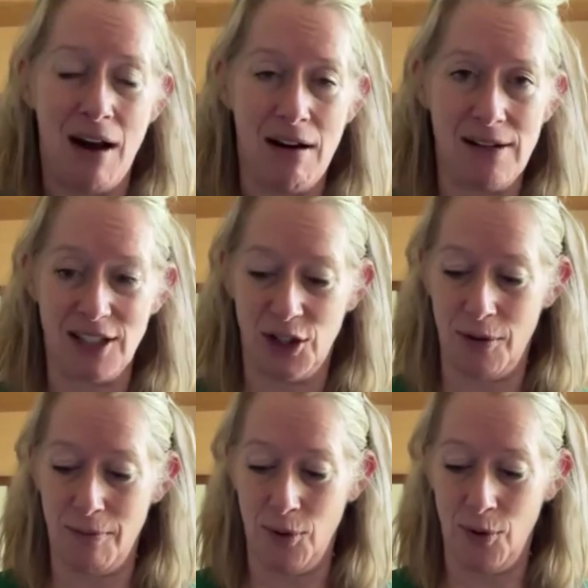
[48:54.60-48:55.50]
ask your
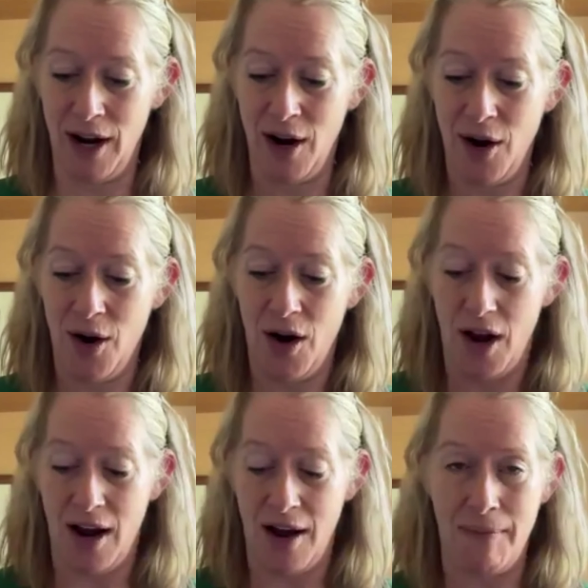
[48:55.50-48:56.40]
employer,
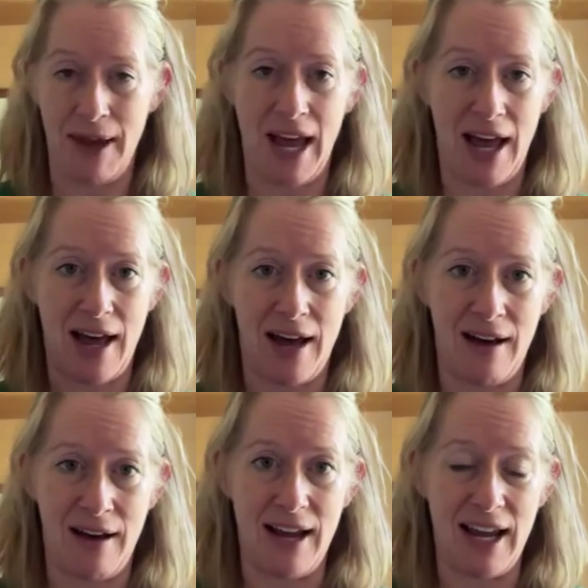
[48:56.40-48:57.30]

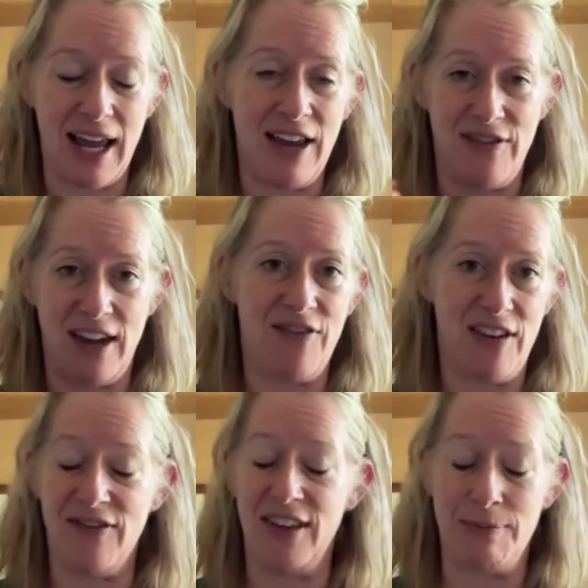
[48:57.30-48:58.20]

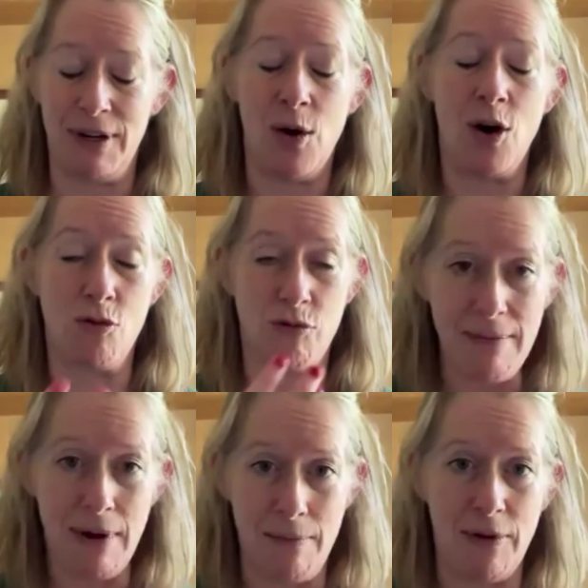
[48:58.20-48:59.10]
if there's been no
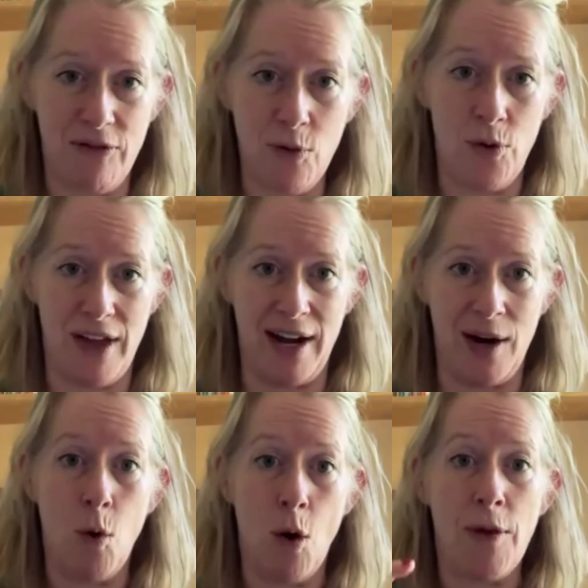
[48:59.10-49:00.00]
agreement before
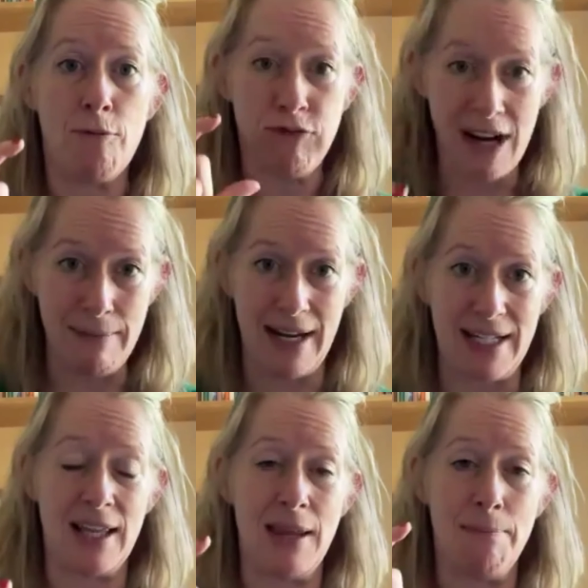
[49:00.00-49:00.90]
then, what the
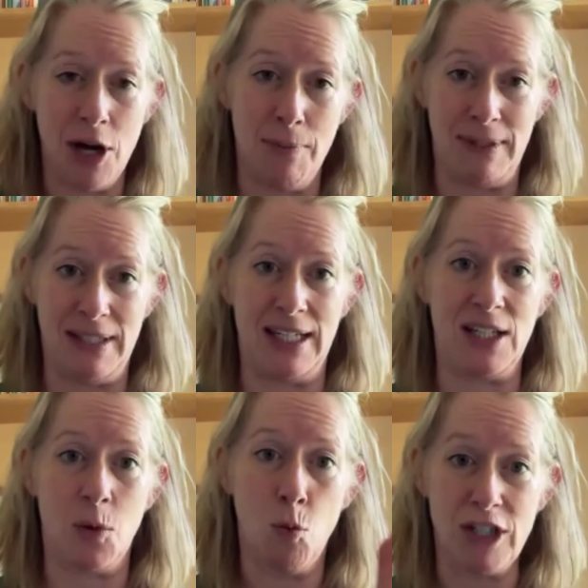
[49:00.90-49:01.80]
remit and the purpose is,
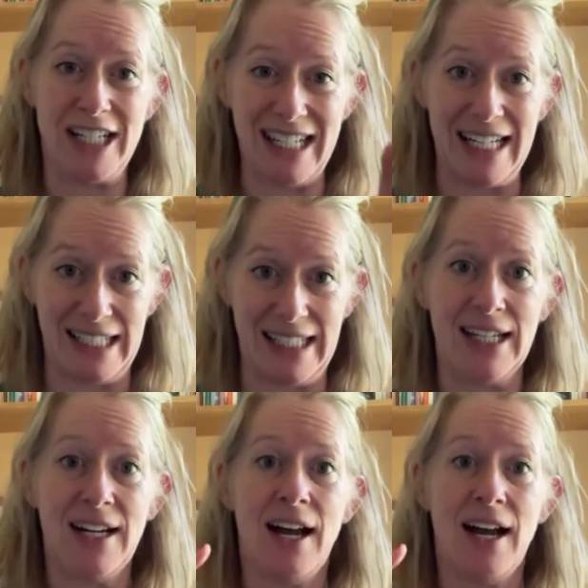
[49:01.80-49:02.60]
so what it is